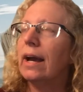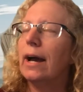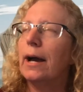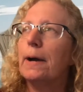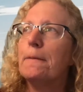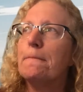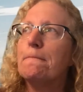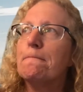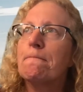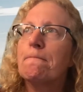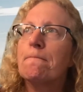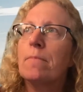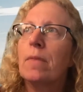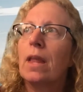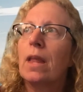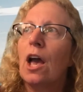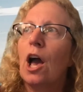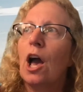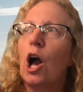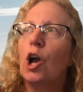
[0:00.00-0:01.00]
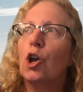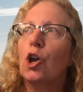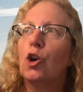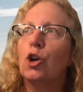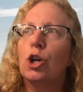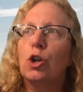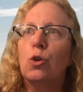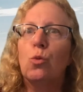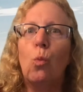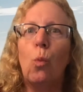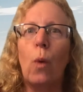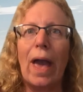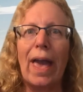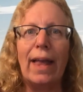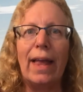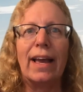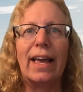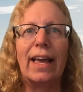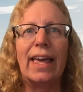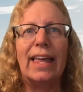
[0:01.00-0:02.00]
a good way
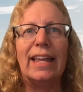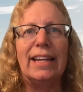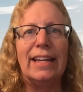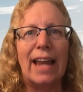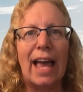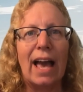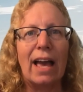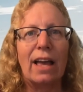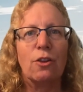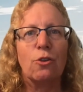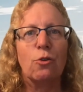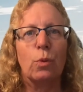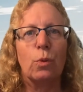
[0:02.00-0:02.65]
to connect